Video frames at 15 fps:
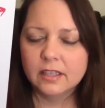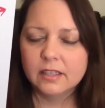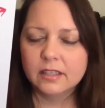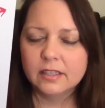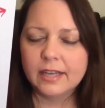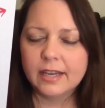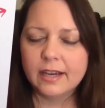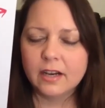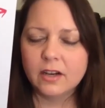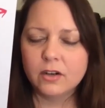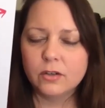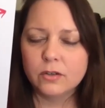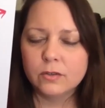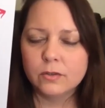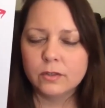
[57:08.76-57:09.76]

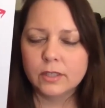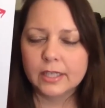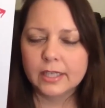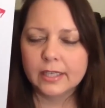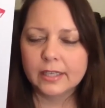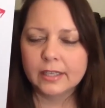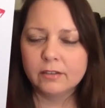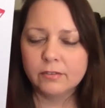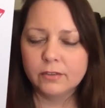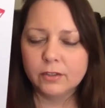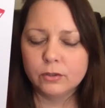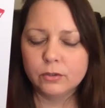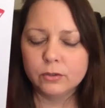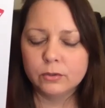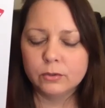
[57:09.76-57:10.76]
Now, if
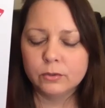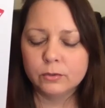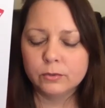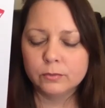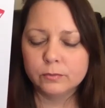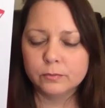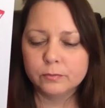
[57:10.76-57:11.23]
you